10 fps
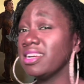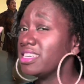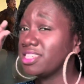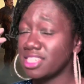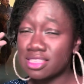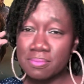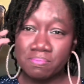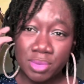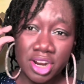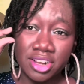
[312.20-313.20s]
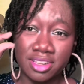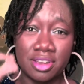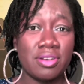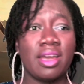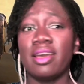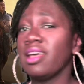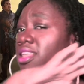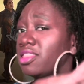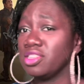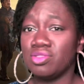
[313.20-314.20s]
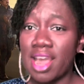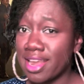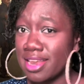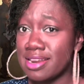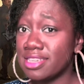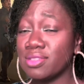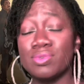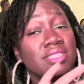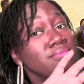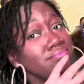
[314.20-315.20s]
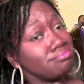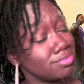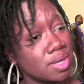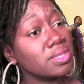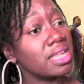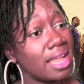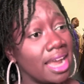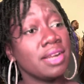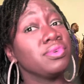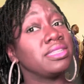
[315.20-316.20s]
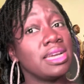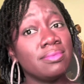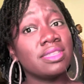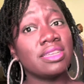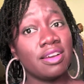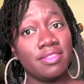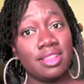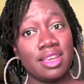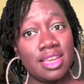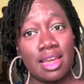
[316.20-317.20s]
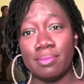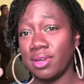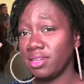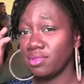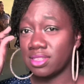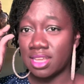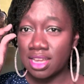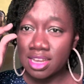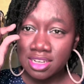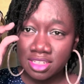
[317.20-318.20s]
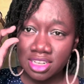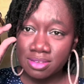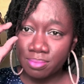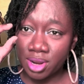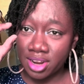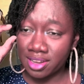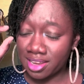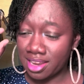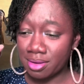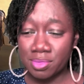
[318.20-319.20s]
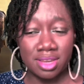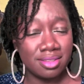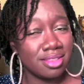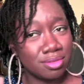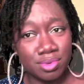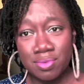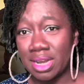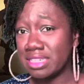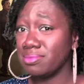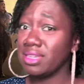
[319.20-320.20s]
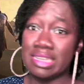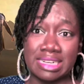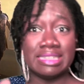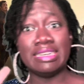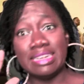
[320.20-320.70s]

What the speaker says: Just barely, okay? The dragginess was a lot. It redeemed itself in the end, but it was just barely. And I mean, the rewatchability,